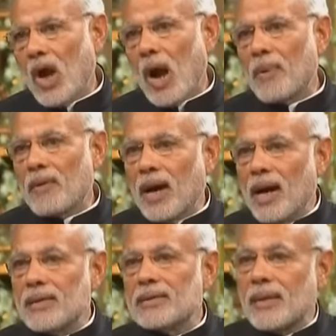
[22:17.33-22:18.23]
of our
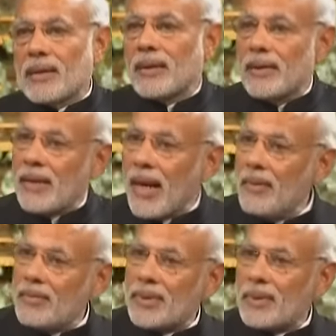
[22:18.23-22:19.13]
uncertain
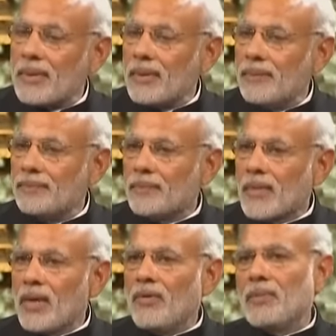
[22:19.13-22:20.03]
times,
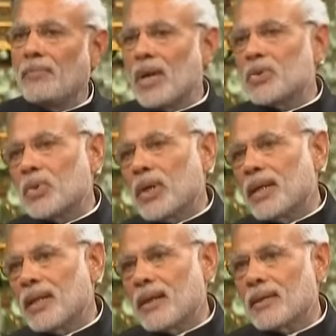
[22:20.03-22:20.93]
we must
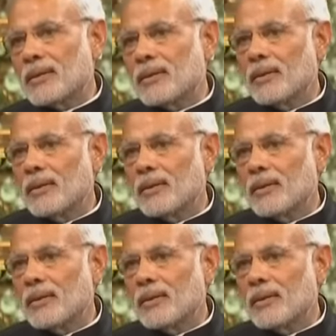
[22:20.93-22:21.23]
together